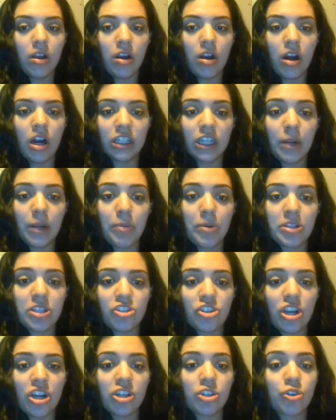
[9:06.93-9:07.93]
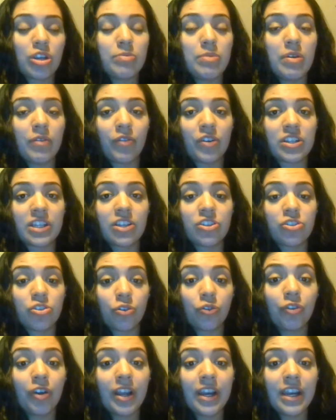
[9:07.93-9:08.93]
Our therapist adjunct treatment for
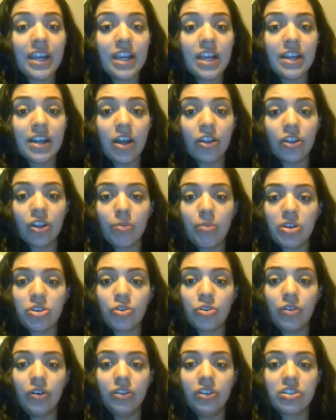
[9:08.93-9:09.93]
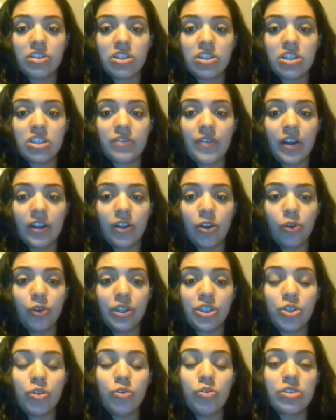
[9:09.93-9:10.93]
schizophrenia and other mental illnesses found
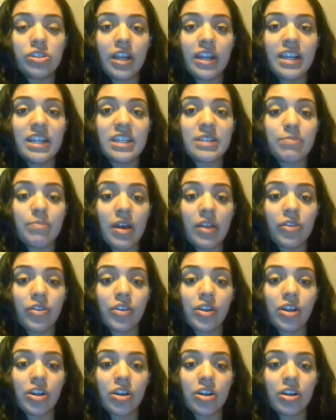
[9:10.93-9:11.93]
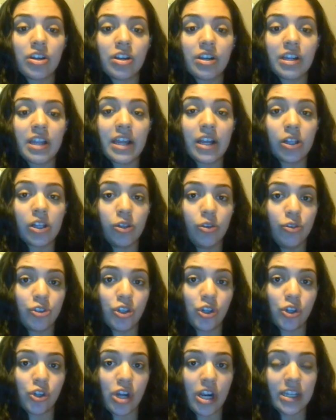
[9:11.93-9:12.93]
only 2 studies met their
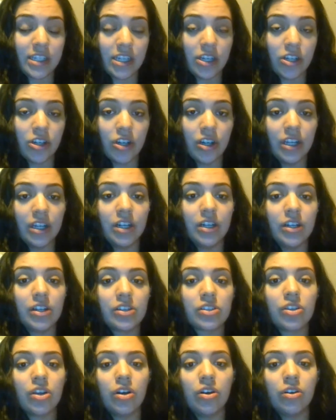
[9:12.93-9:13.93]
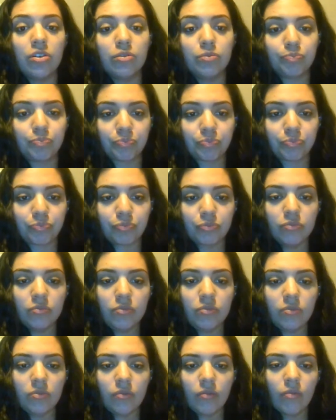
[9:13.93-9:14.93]
inclusion criteria. So
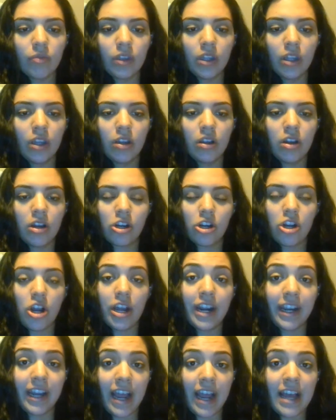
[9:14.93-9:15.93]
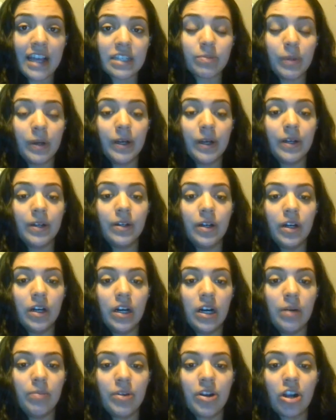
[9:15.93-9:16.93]
chronic
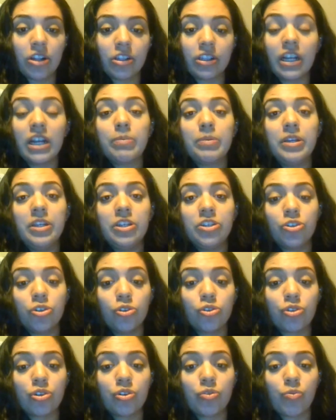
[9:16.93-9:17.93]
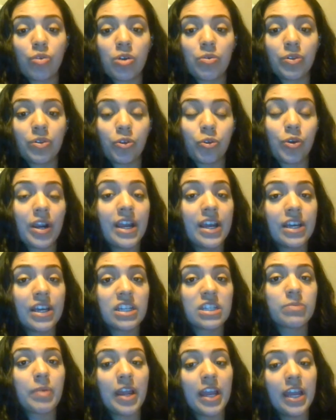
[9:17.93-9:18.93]
asthma, in our therapy, children work with
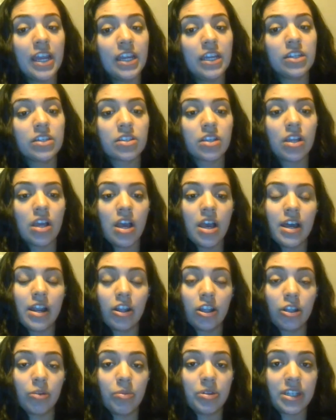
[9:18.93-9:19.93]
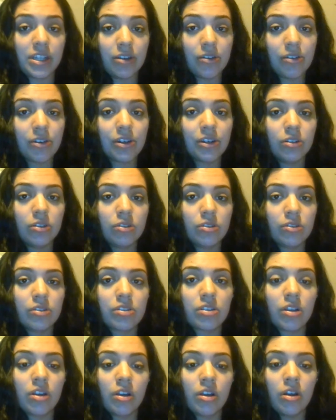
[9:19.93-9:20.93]
crayons, paints, and other materials,